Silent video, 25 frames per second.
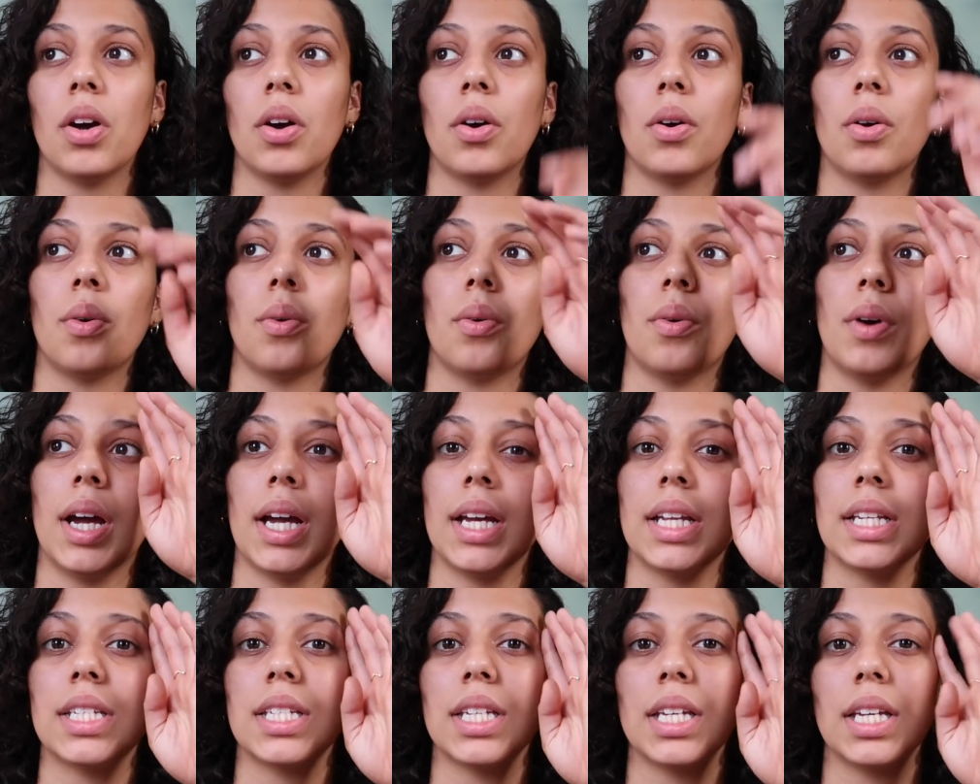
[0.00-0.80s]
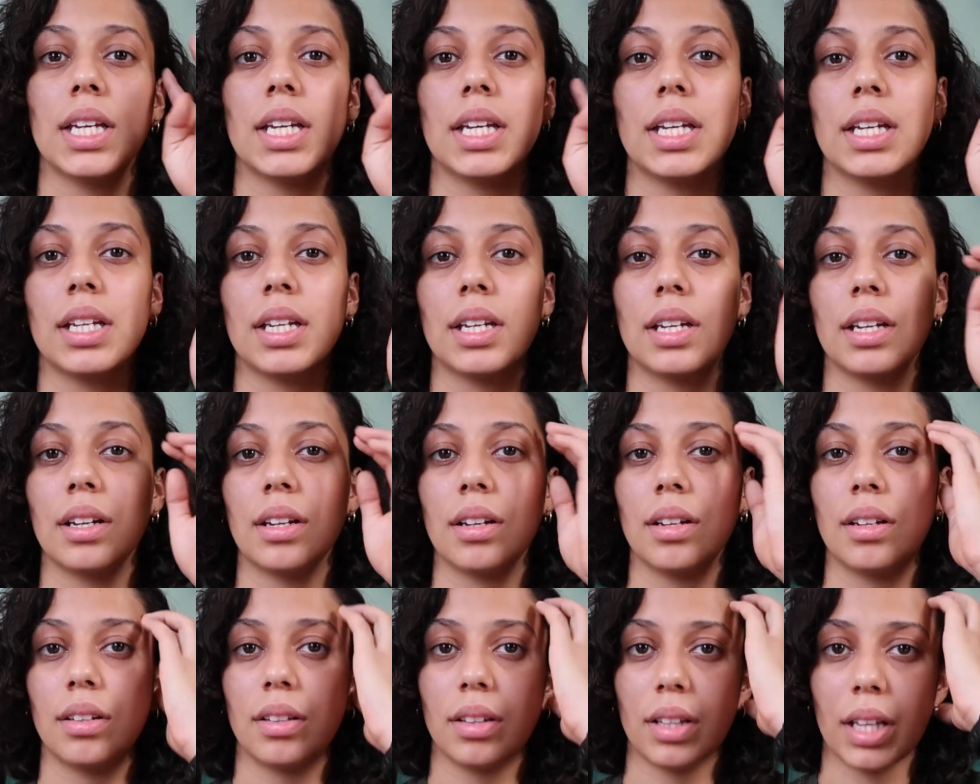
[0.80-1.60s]
Oh, I did
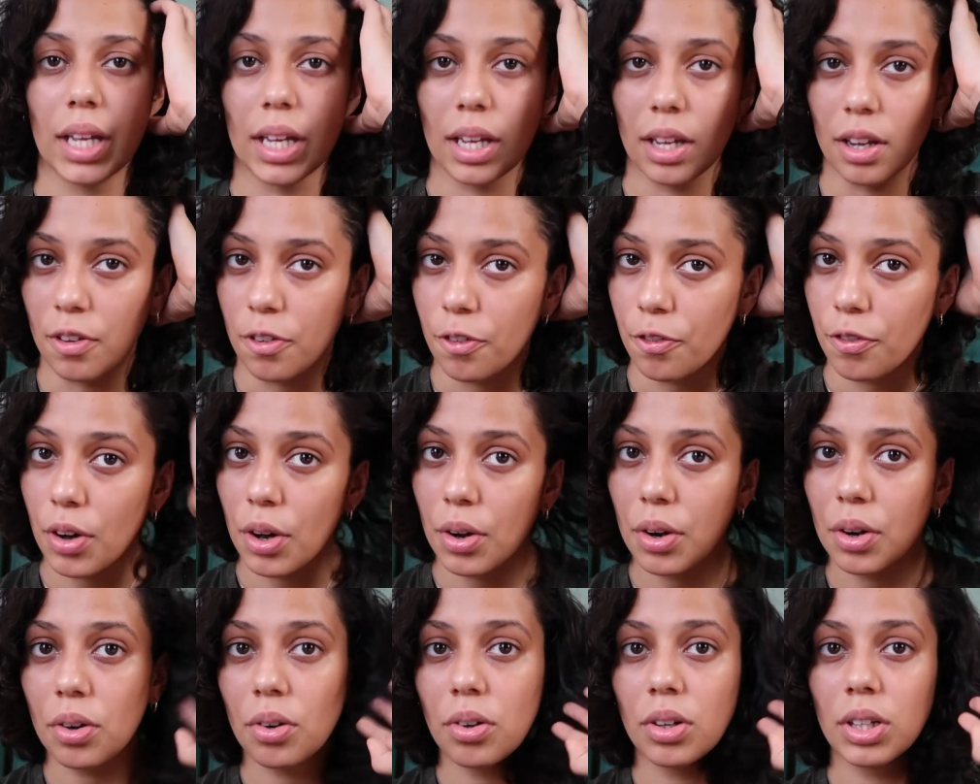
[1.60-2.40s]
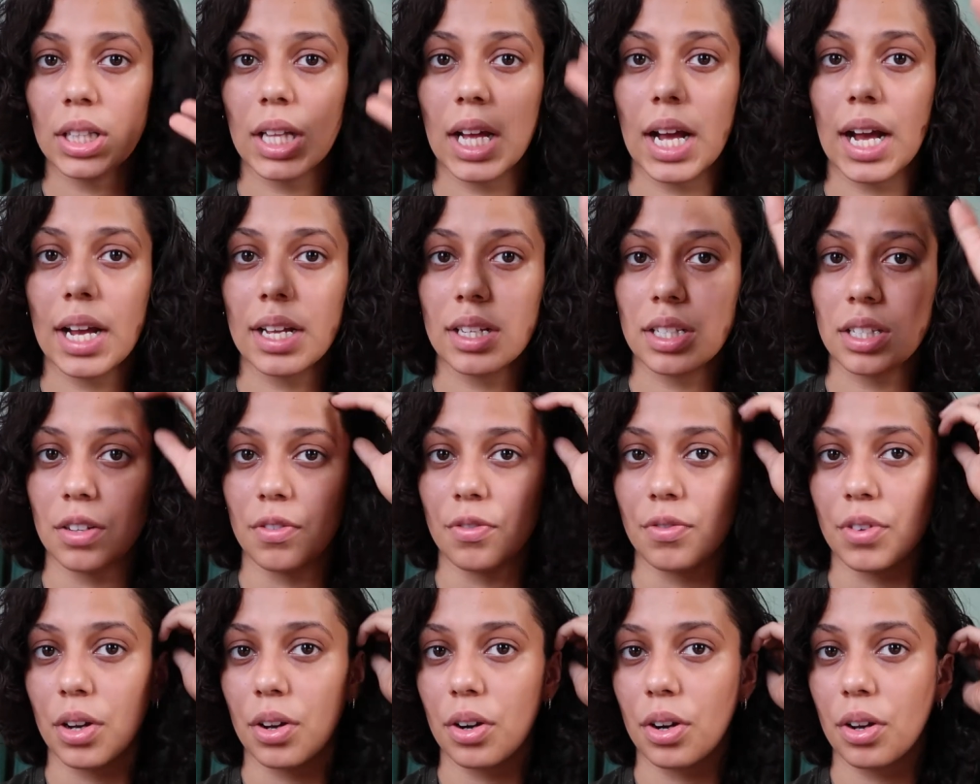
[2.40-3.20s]
like a photo class,
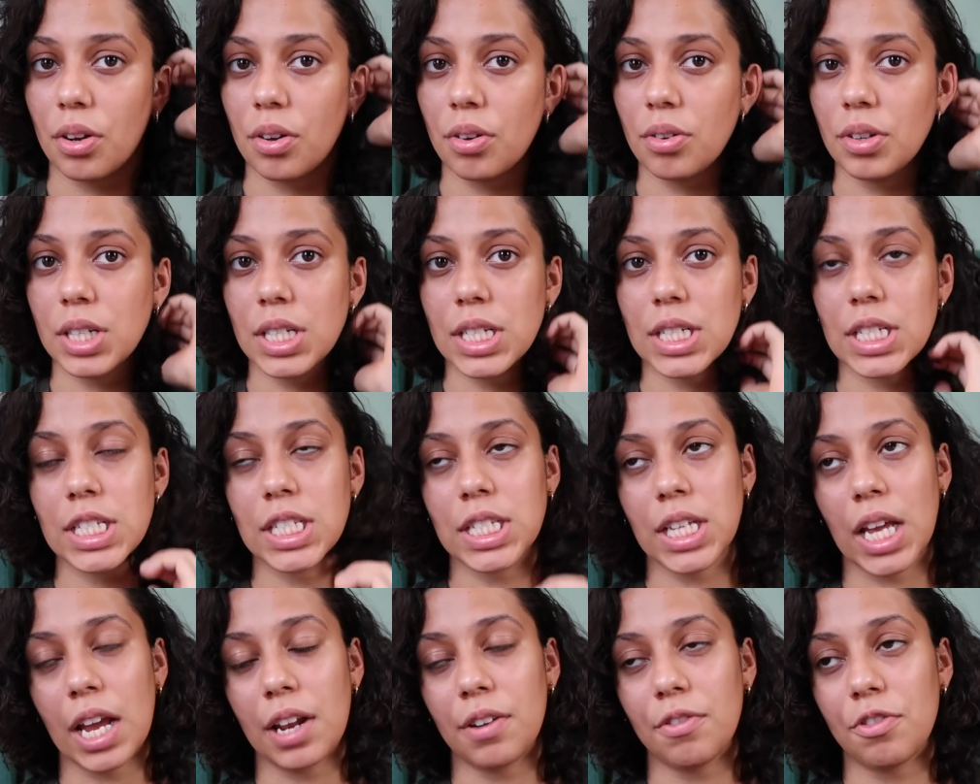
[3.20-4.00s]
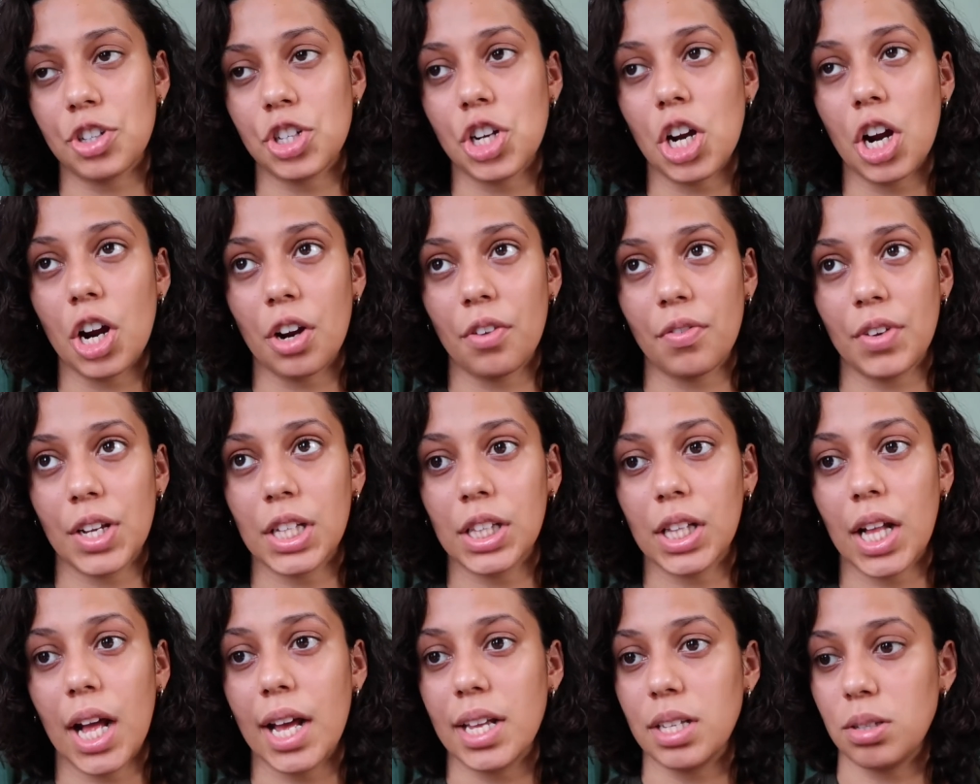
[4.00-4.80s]
a design photography
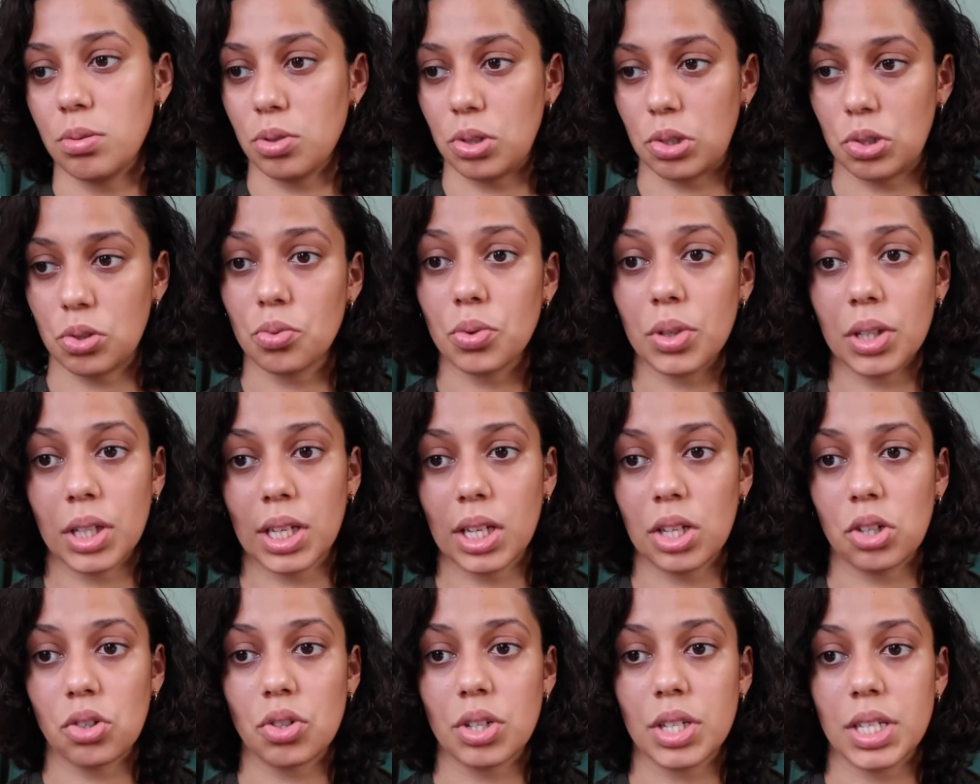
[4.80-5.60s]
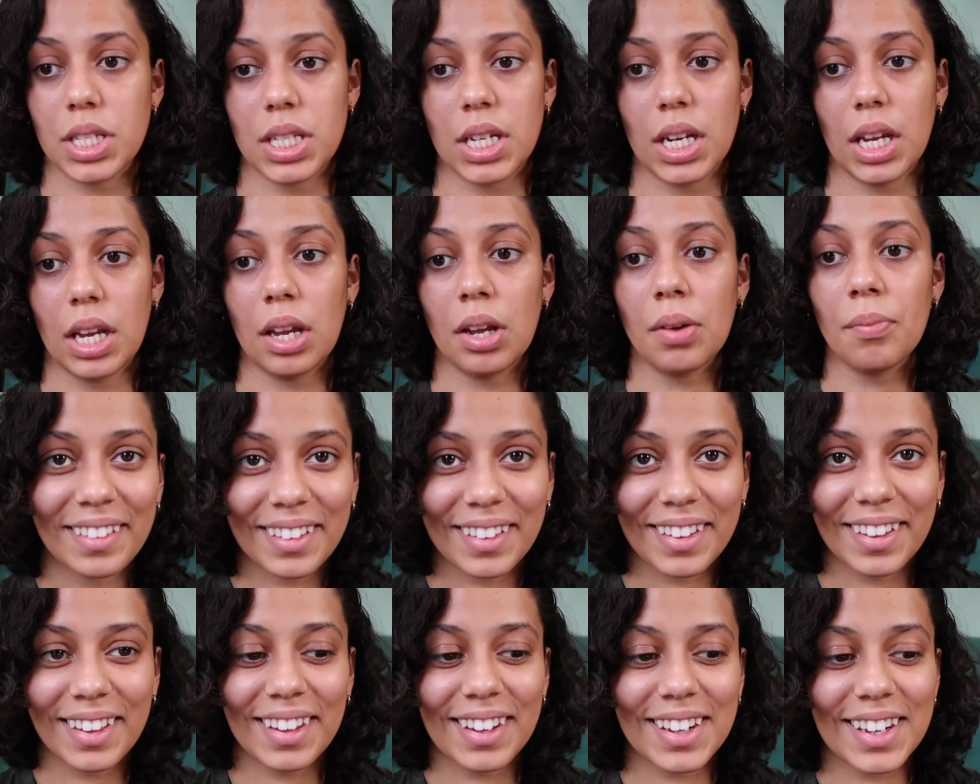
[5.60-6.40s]
class, which was really interesting. The
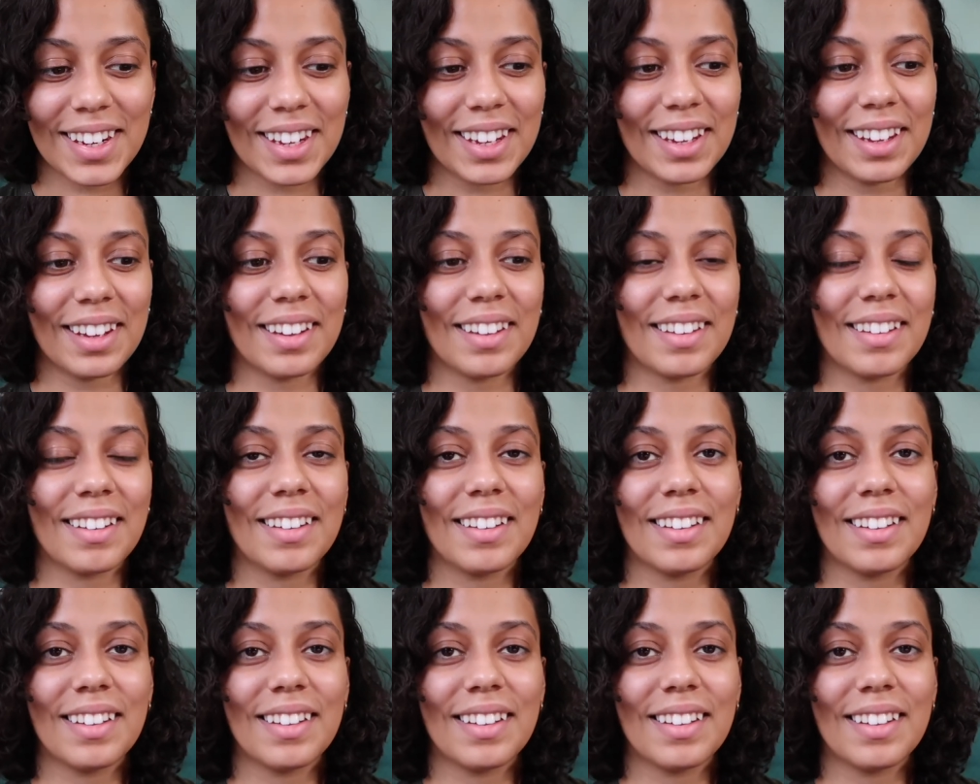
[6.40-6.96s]
key